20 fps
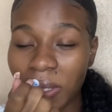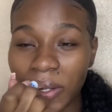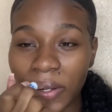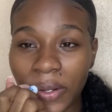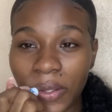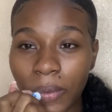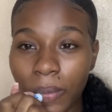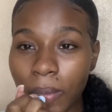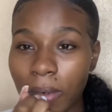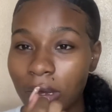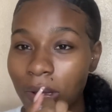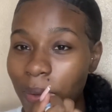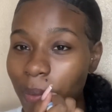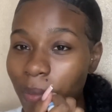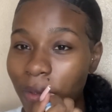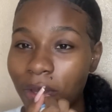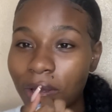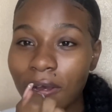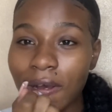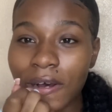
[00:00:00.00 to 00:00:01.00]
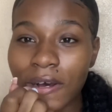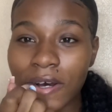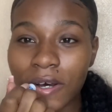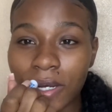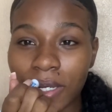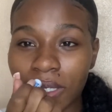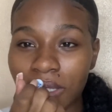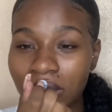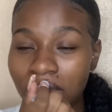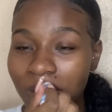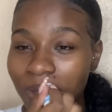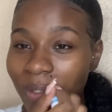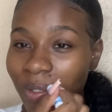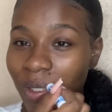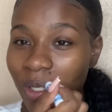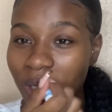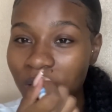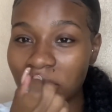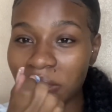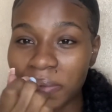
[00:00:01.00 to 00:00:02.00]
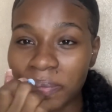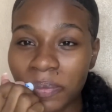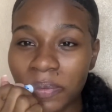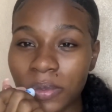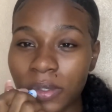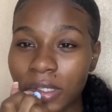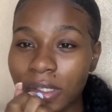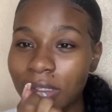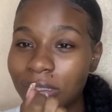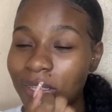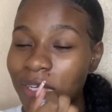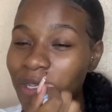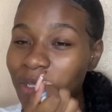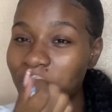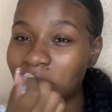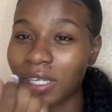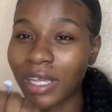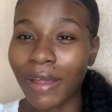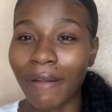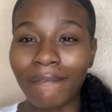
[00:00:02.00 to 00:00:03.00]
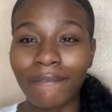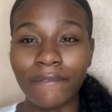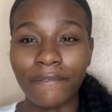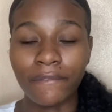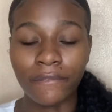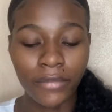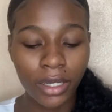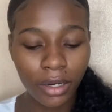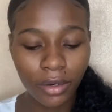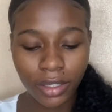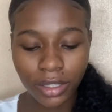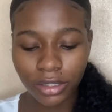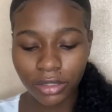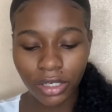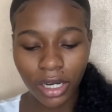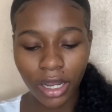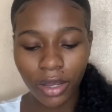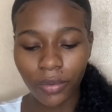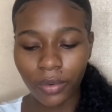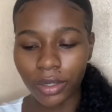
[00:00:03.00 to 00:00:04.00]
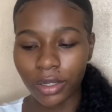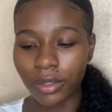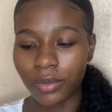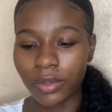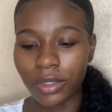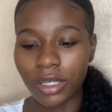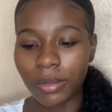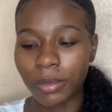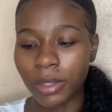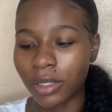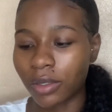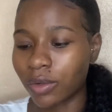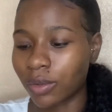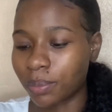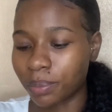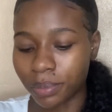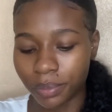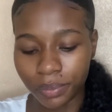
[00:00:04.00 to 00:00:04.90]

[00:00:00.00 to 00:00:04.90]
lip balm, because your lips tend to get very dry when you do your makeup.